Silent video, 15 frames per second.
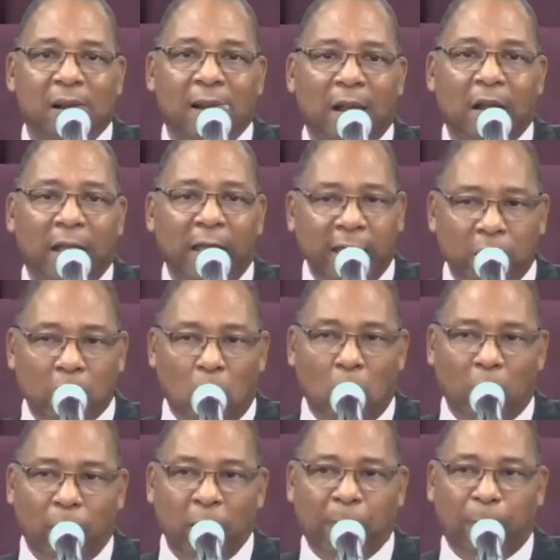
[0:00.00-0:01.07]
He know
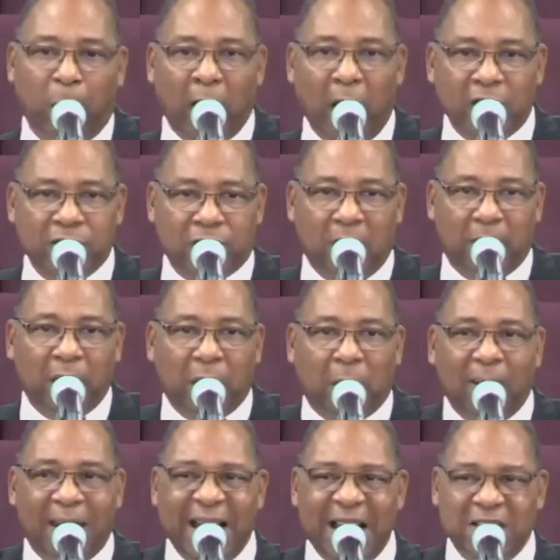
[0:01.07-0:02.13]
if we praise him, he'll
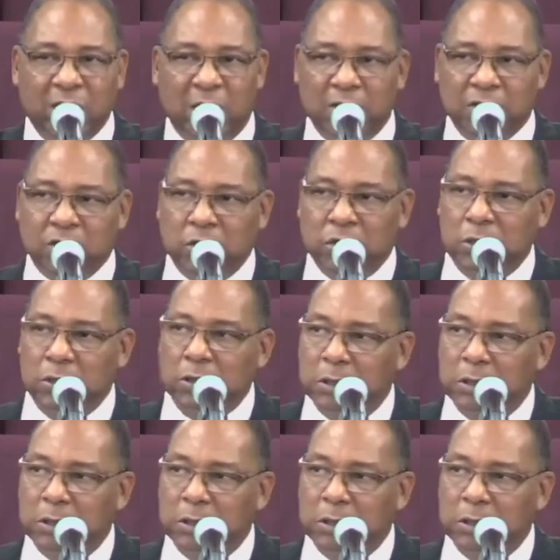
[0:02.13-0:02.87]
bless us.